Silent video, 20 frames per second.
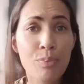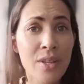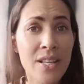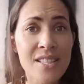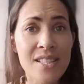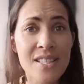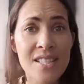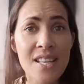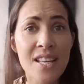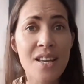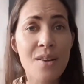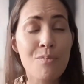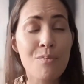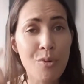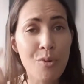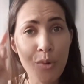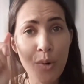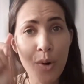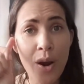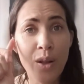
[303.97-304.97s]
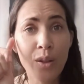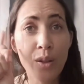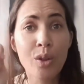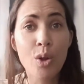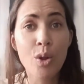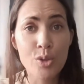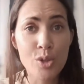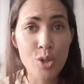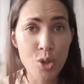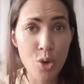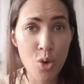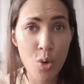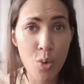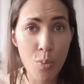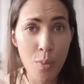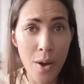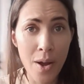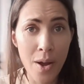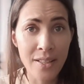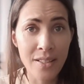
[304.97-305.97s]
second before our logical
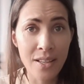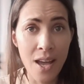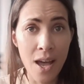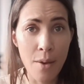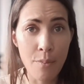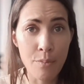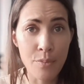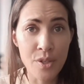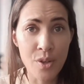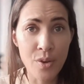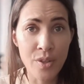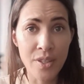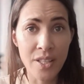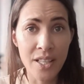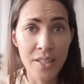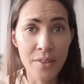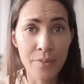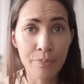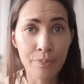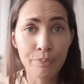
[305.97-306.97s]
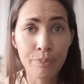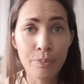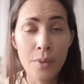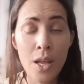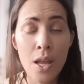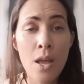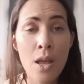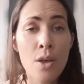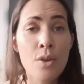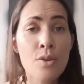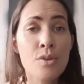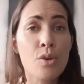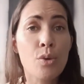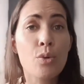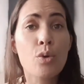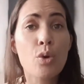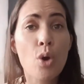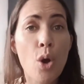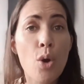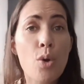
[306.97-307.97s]
mind comes on in. So
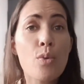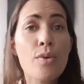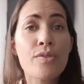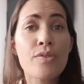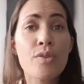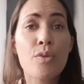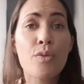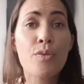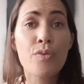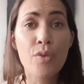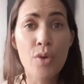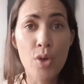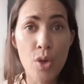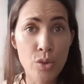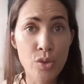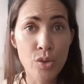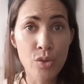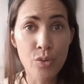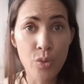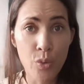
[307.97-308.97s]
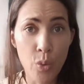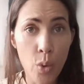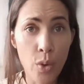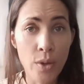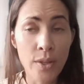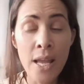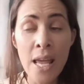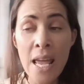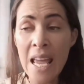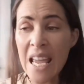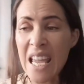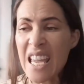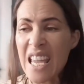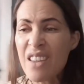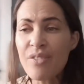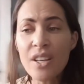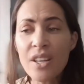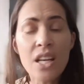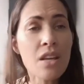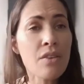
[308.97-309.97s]
go with your first thought.
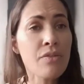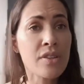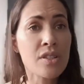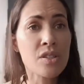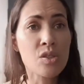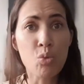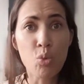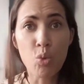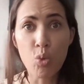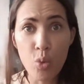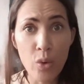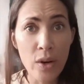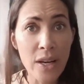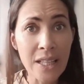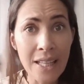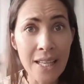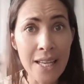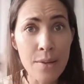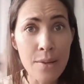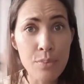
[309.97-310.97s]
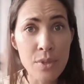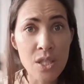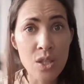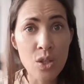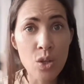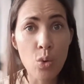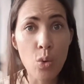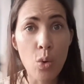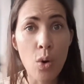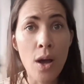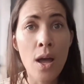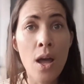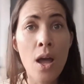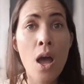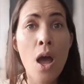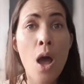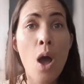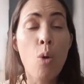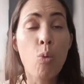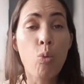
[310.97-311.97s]
Even if it's really obscure,
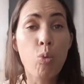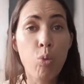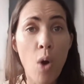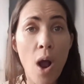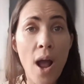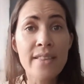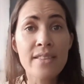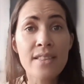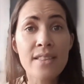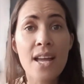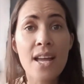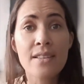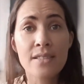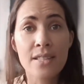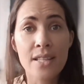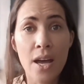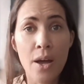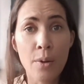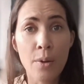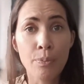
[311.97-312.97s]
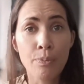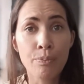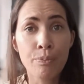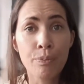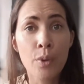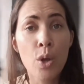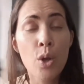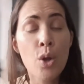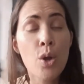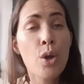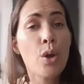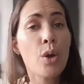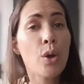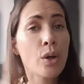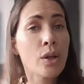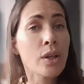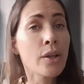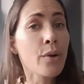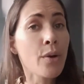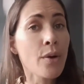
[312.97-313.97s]
write that down.
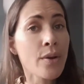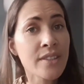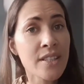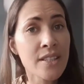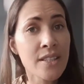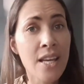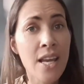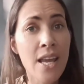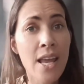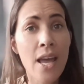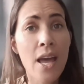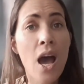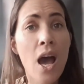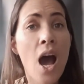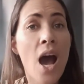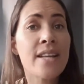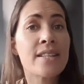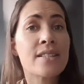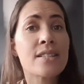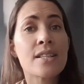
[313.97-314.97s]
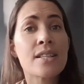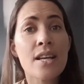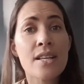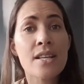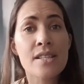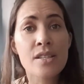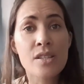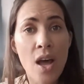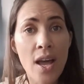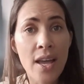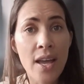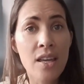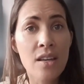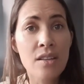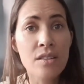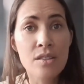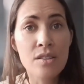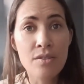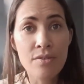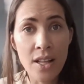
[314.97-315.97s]
Earlier on in the year, I did a
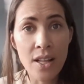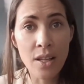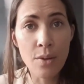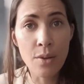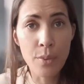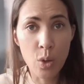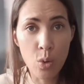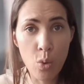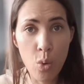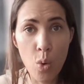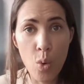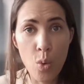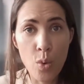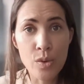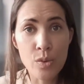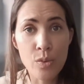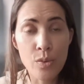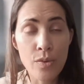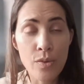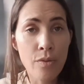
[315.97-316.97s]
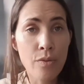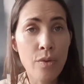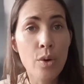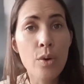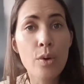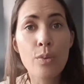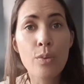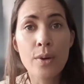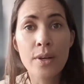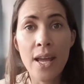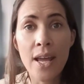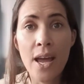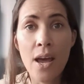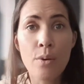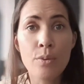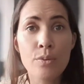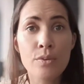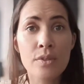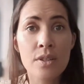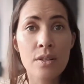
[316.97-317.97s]
psychic development course with a very
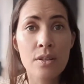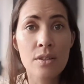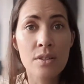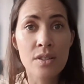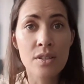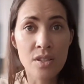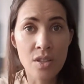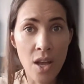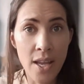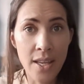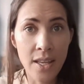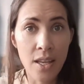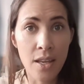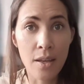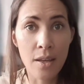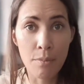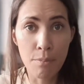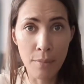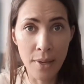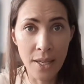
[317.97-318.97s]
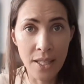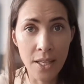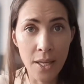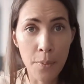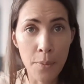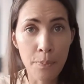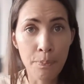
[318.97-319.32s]
renowned psychic medium.